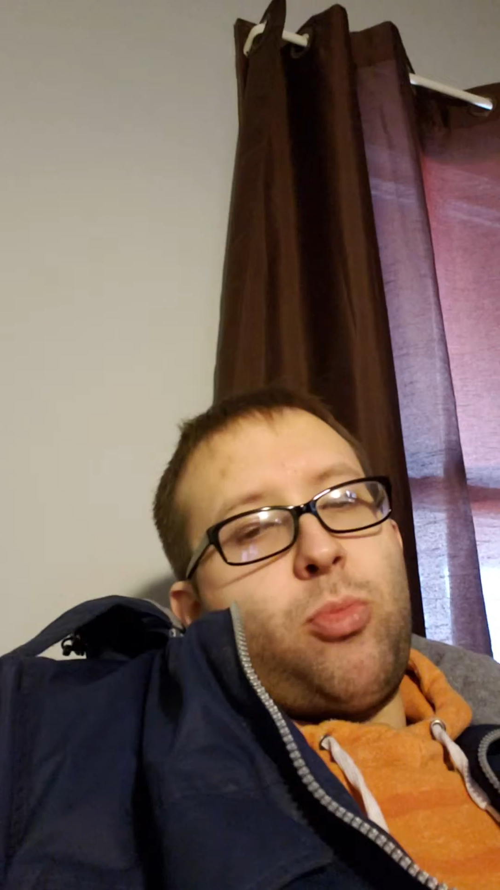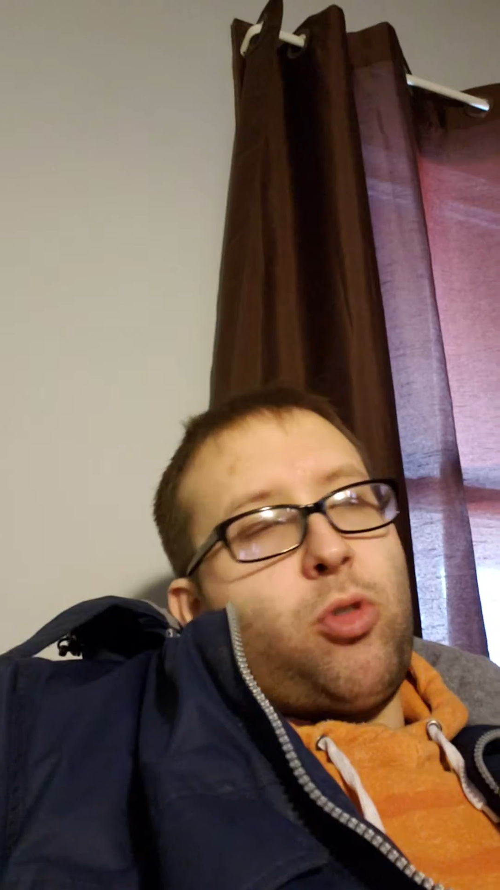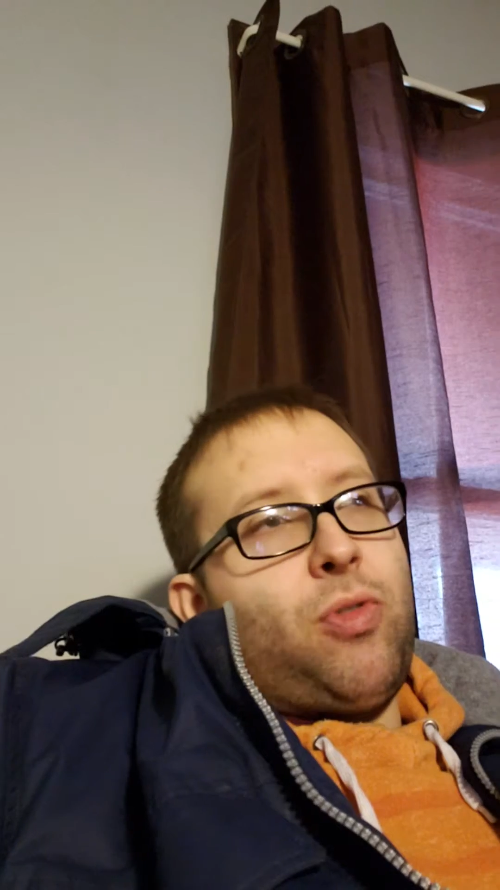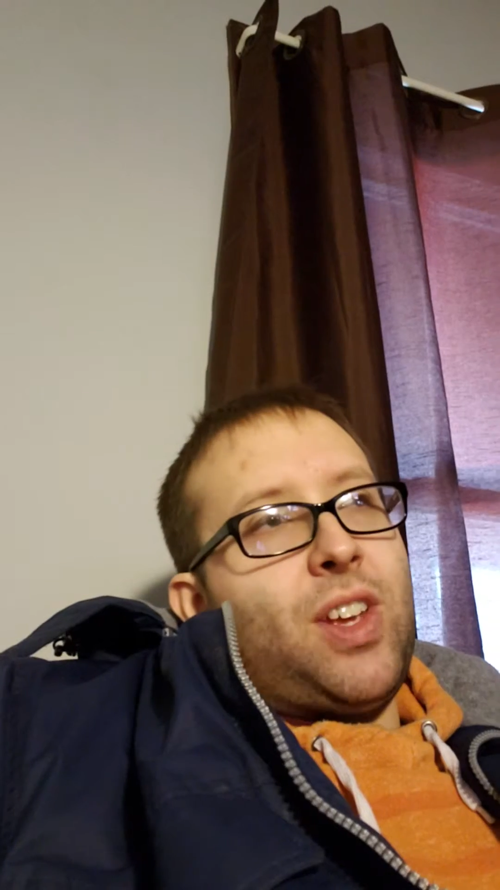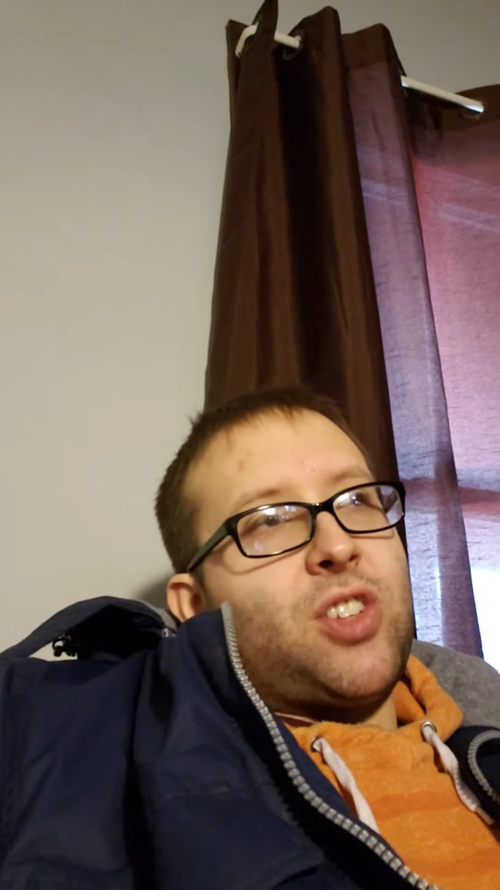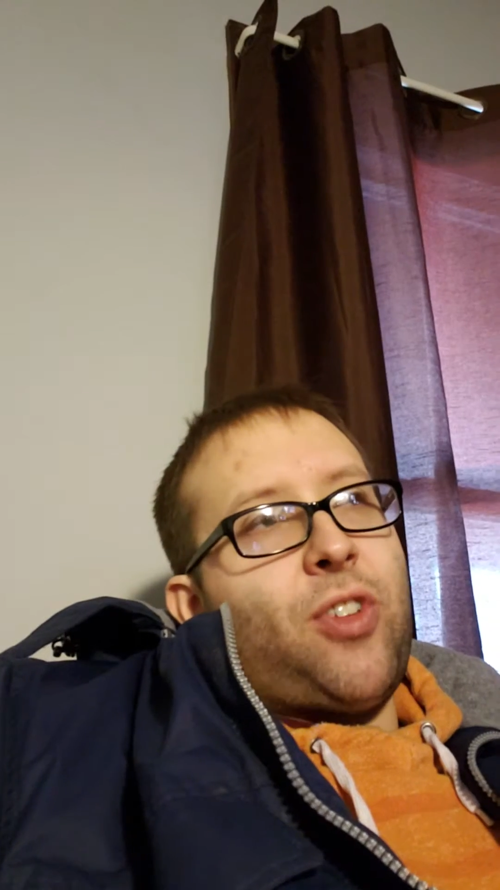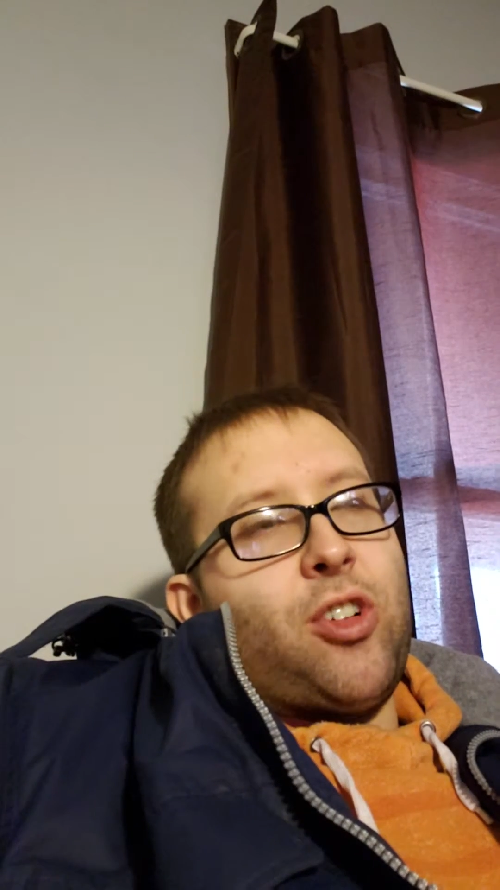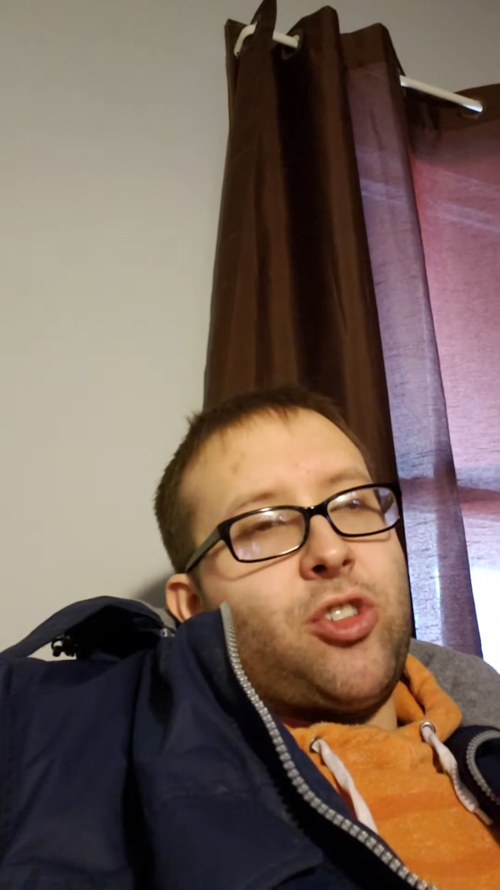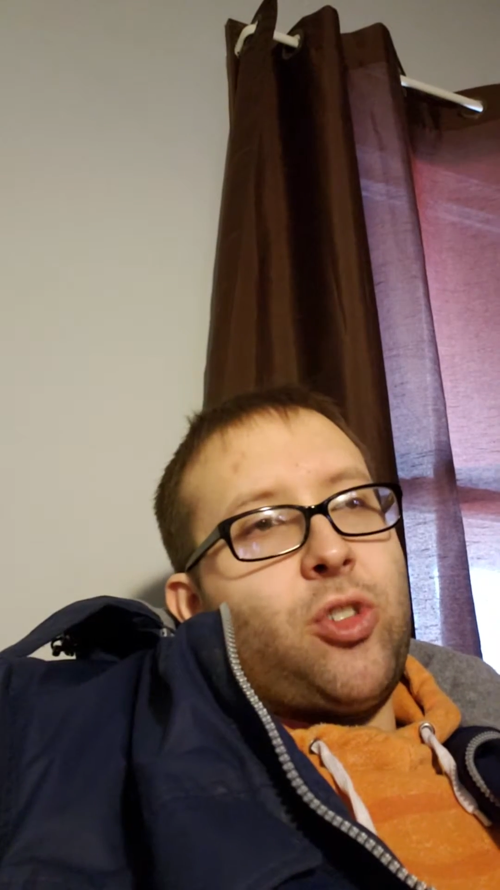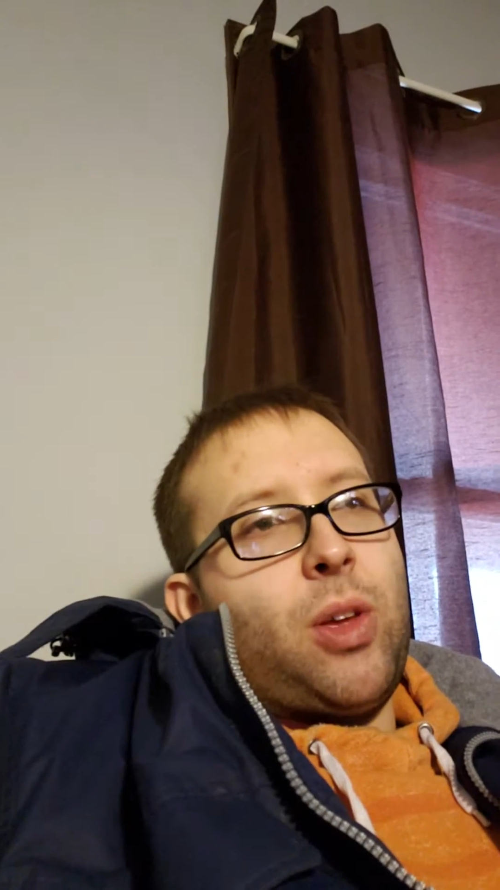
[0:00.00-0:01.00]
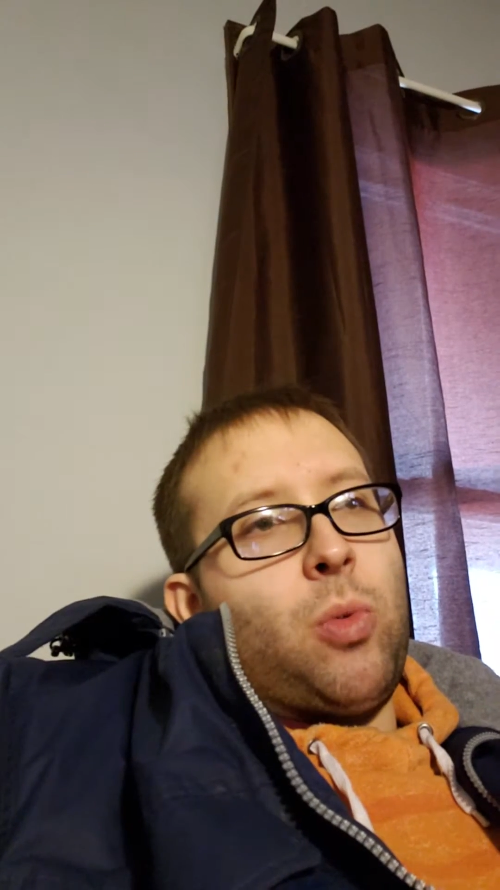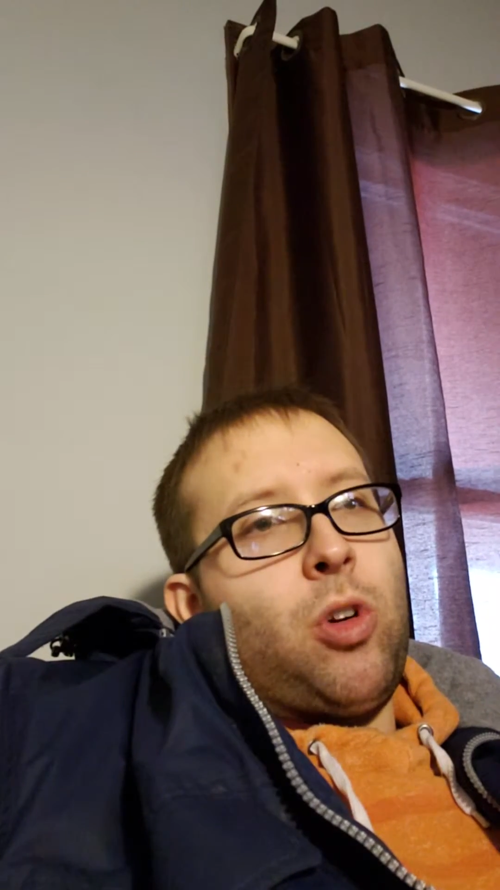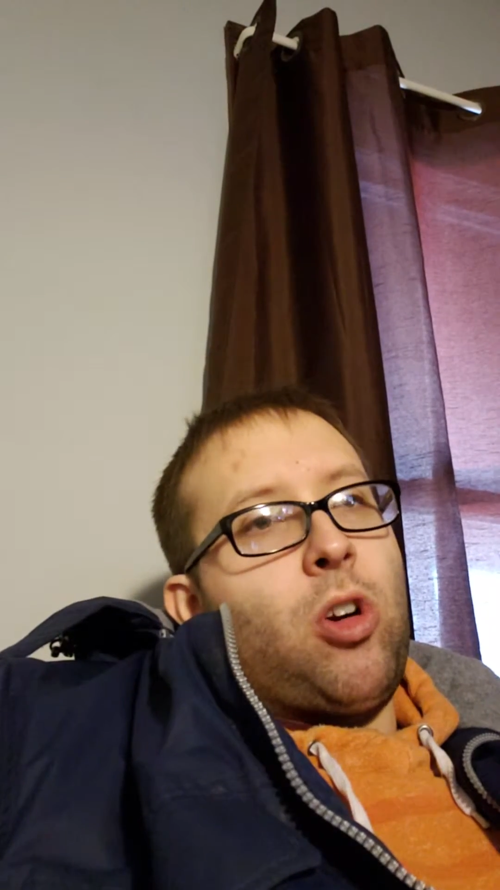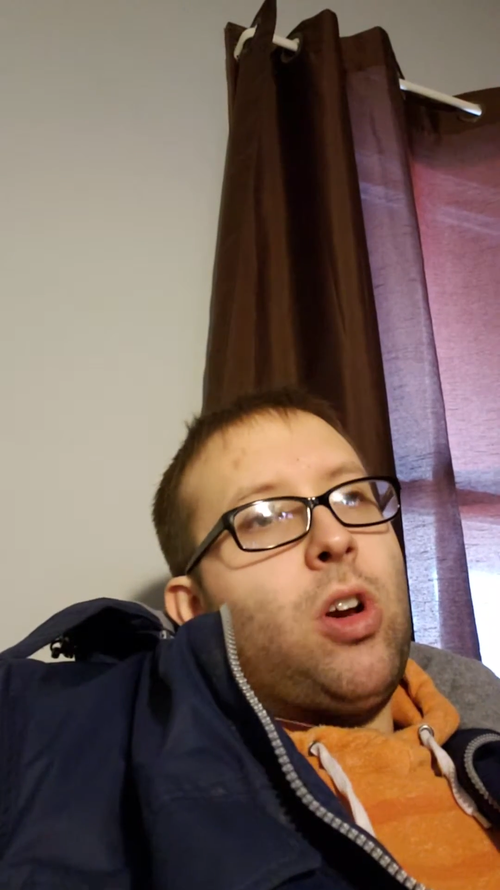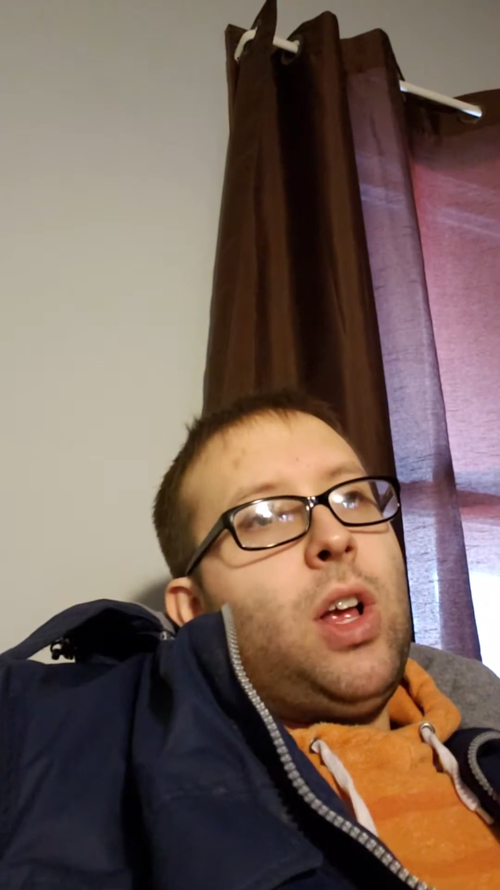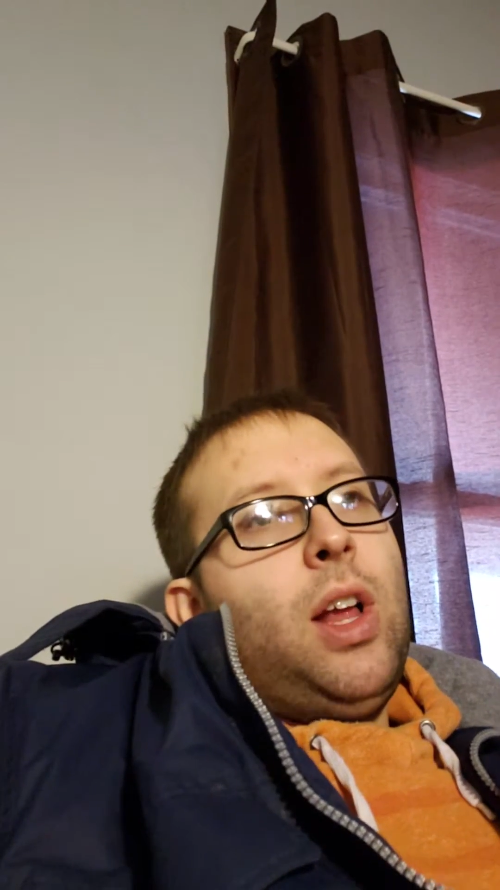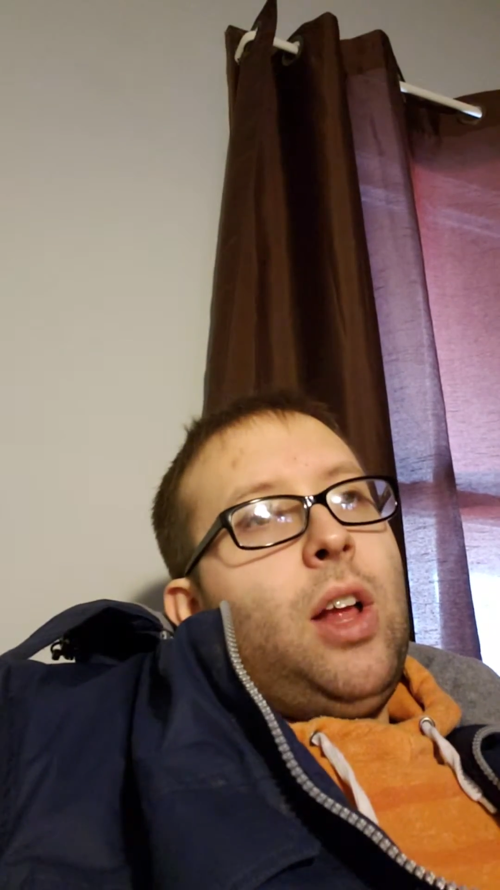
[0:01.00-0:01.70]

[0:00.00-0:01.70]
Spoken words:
movie as far as who they were.